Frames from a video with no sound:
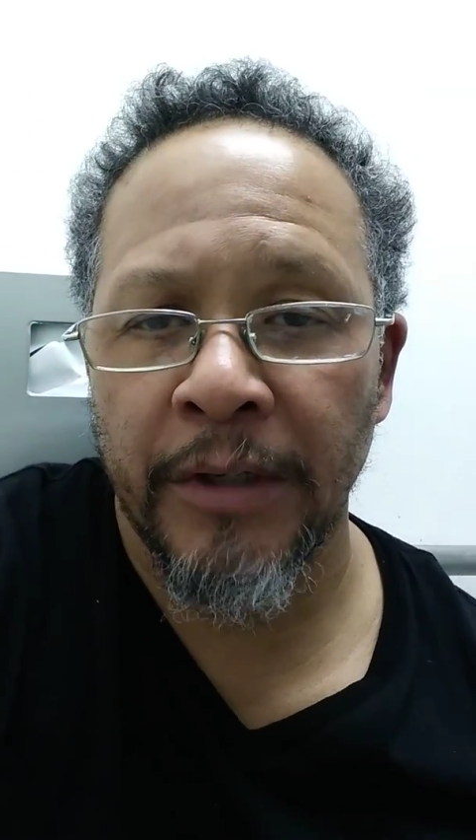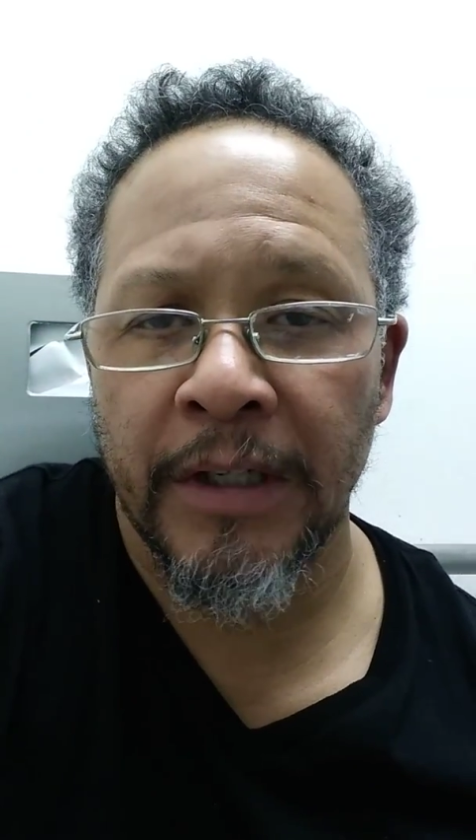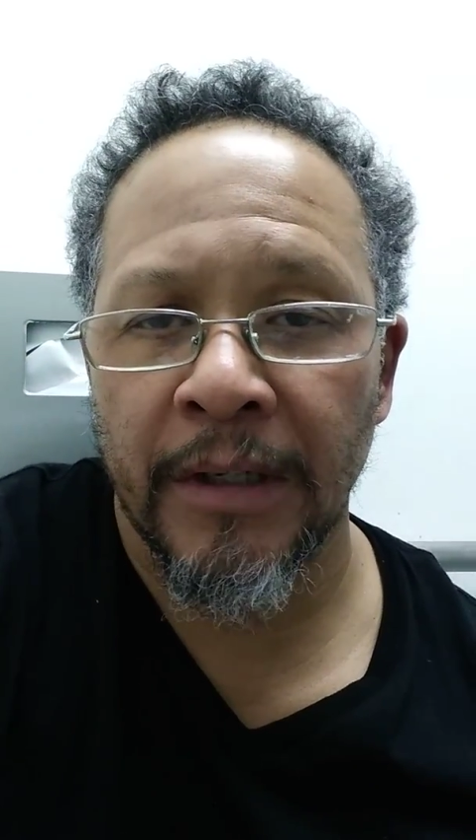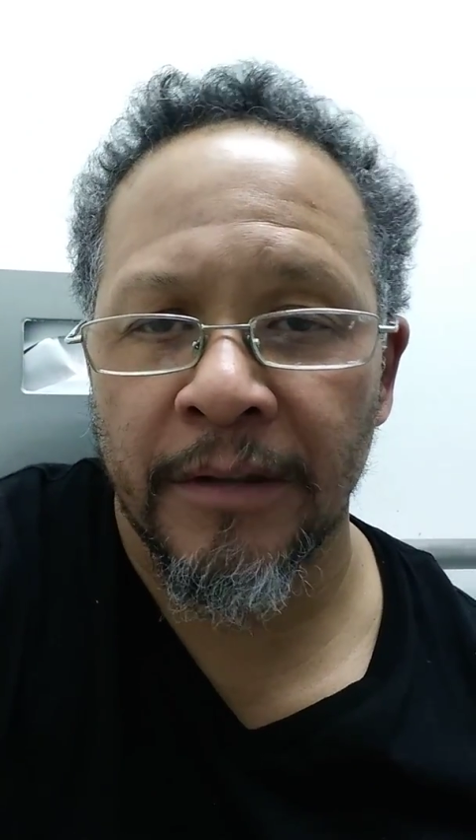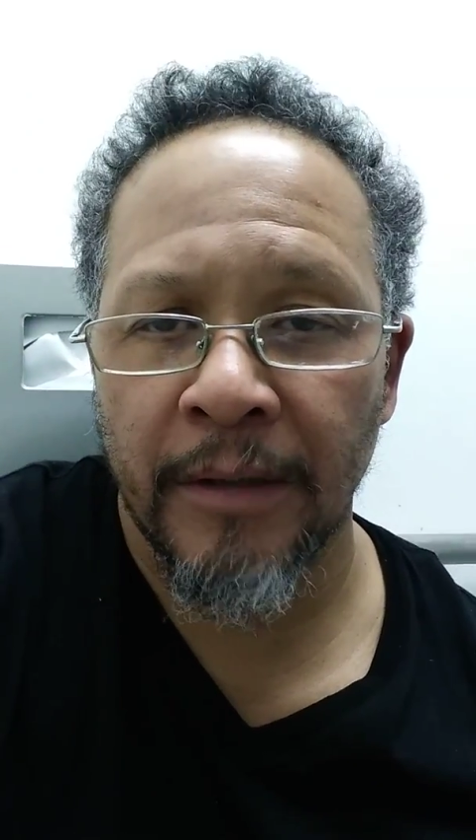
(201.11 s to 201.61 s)

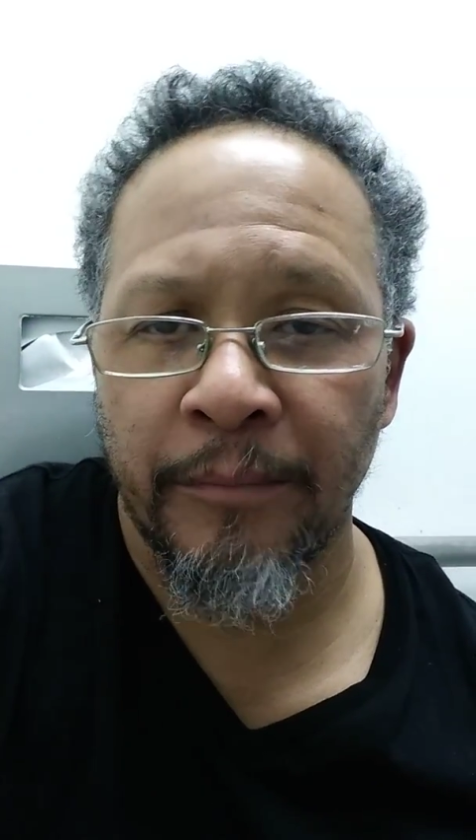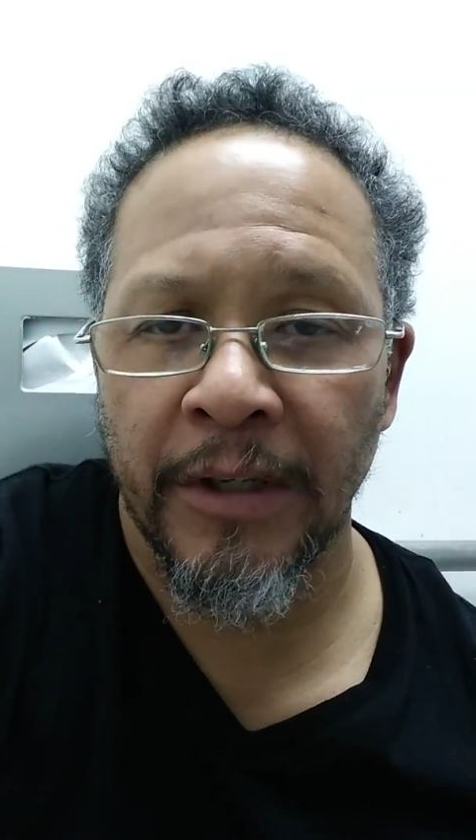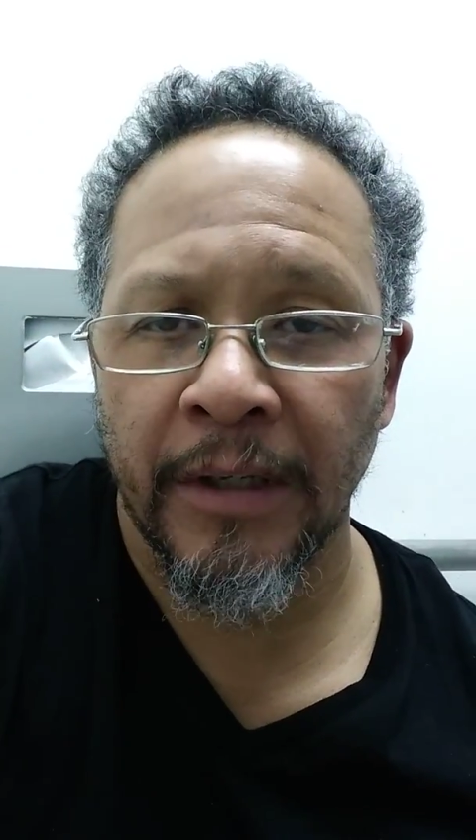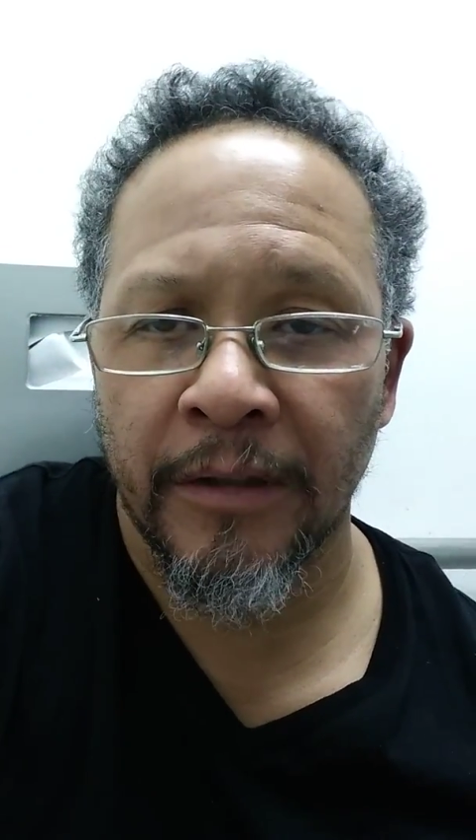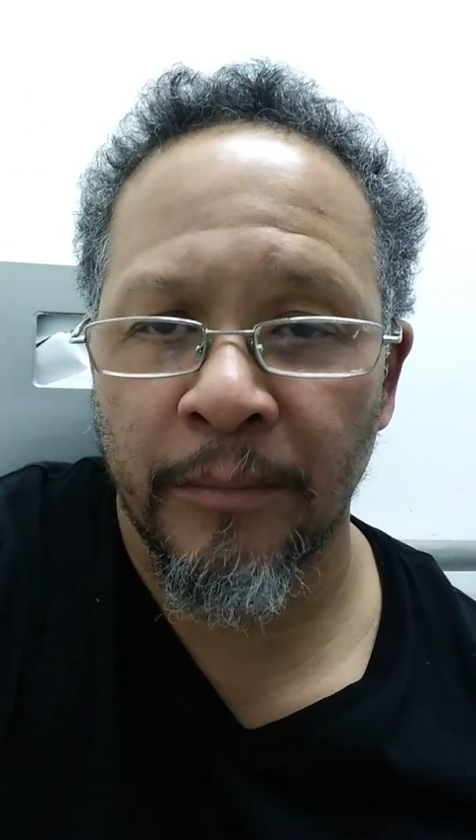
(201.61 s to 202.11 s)
because I've
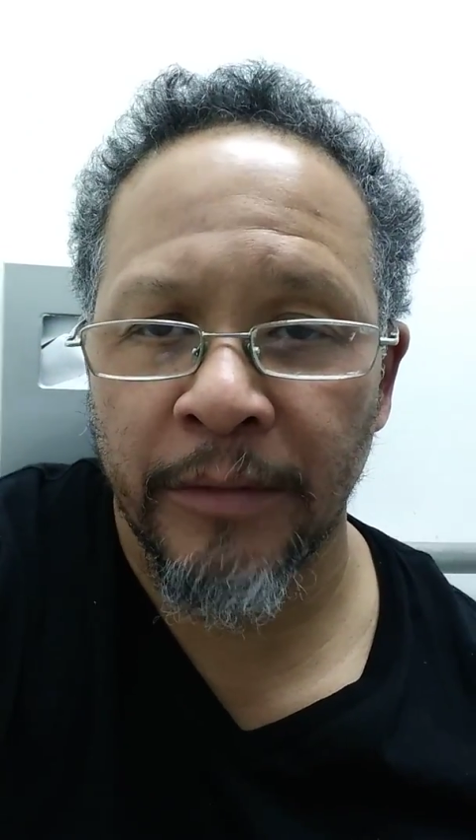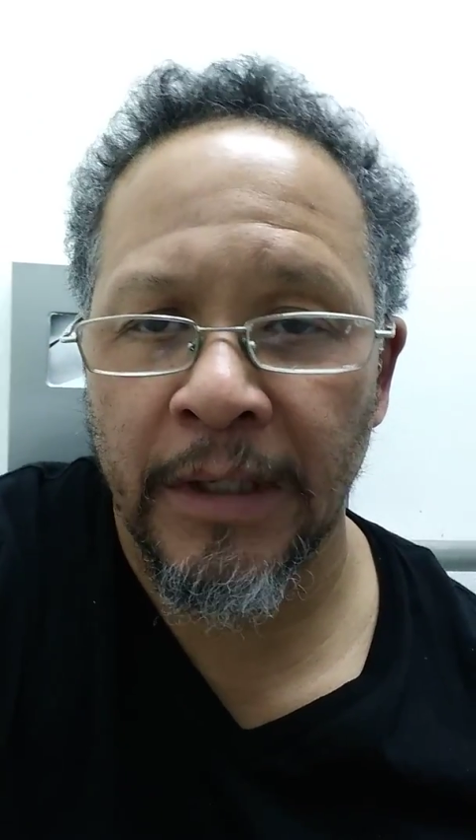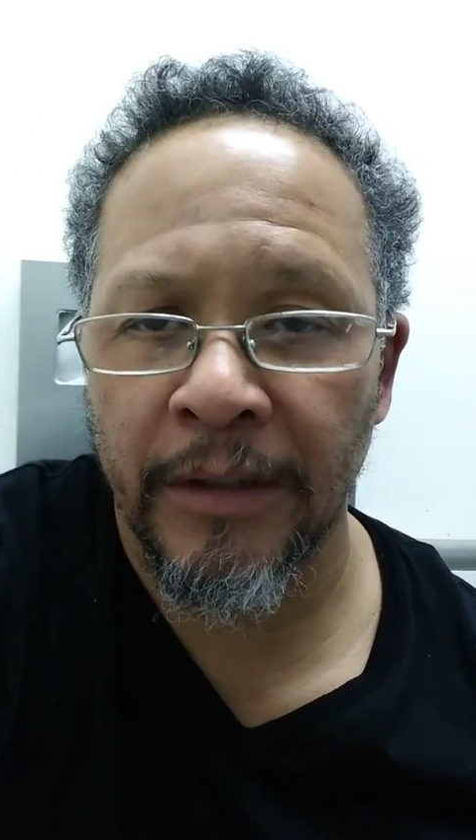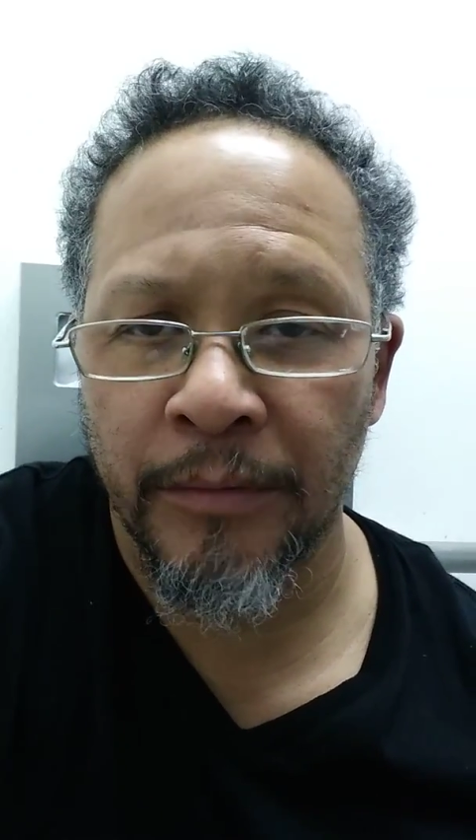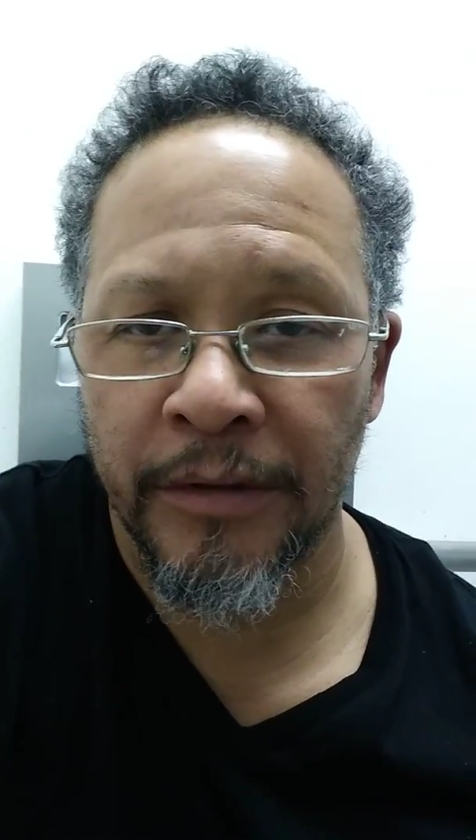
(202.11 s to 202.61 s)
been in
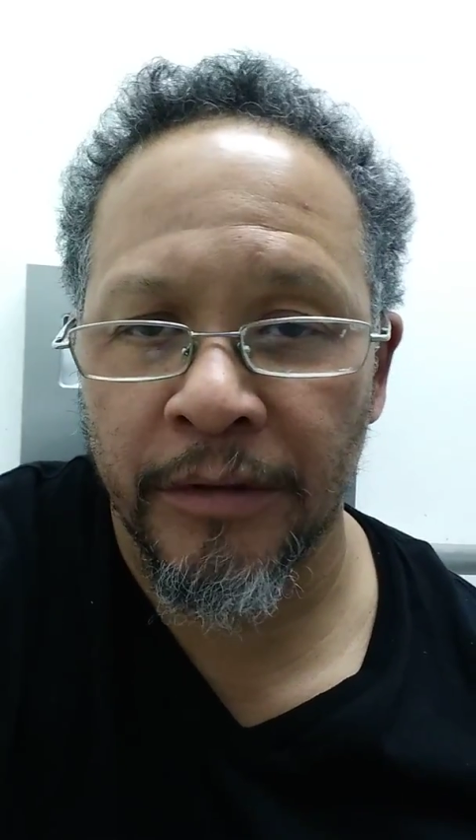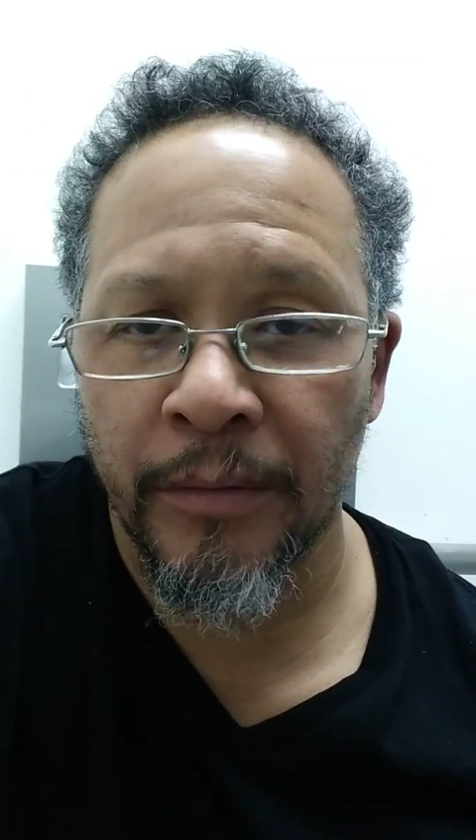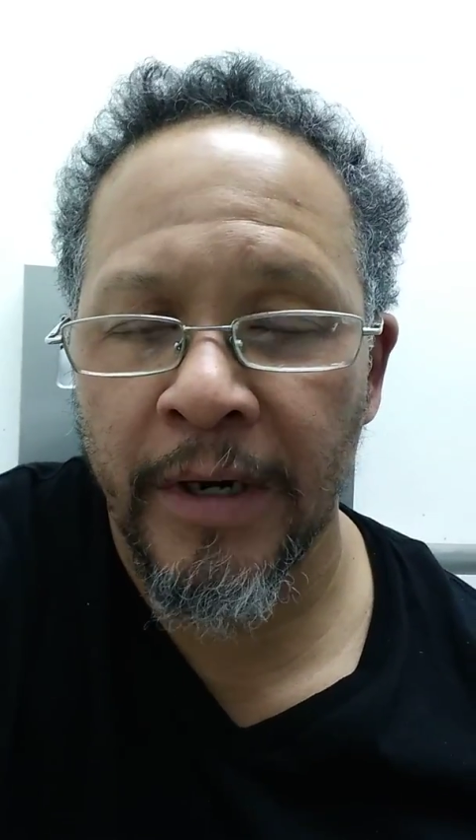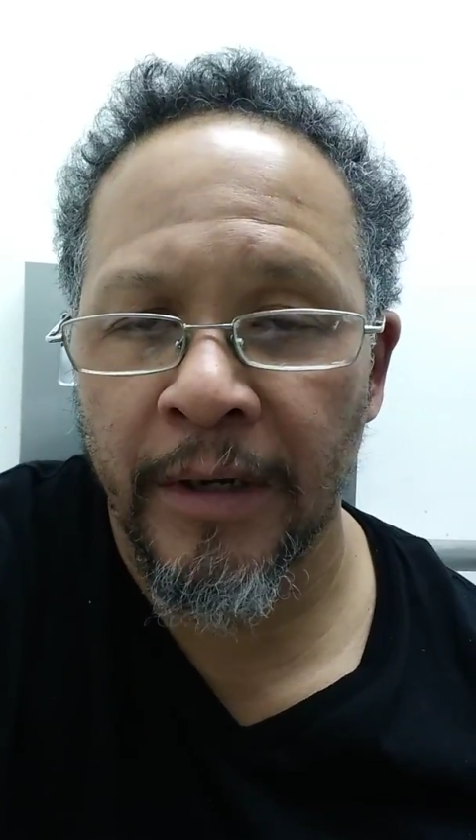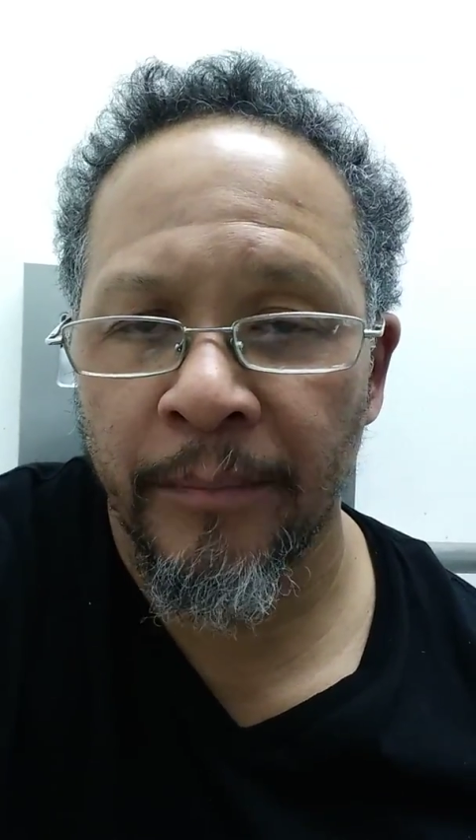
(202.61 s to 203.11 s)
compliance with
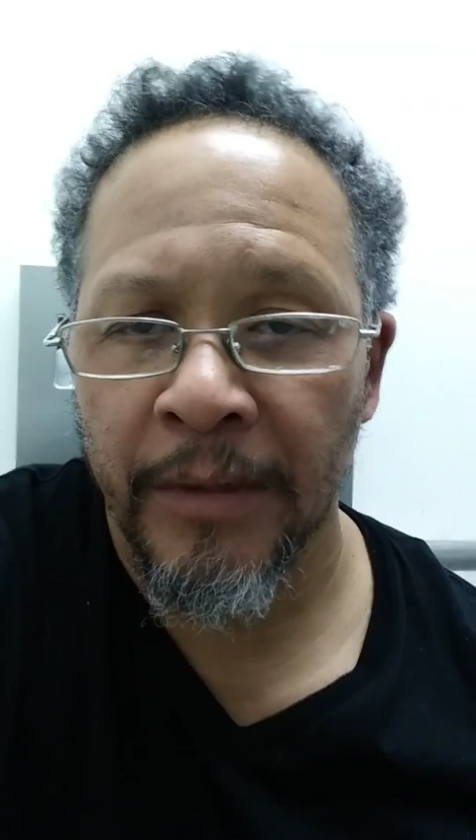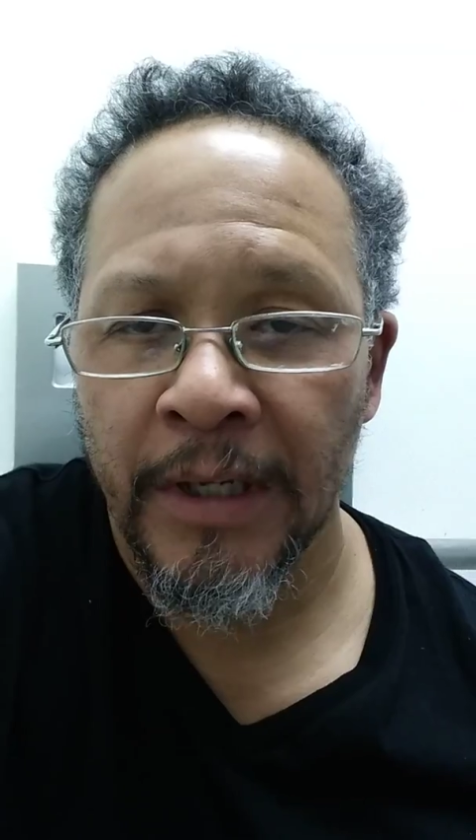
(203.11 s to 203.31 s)
SCRAM.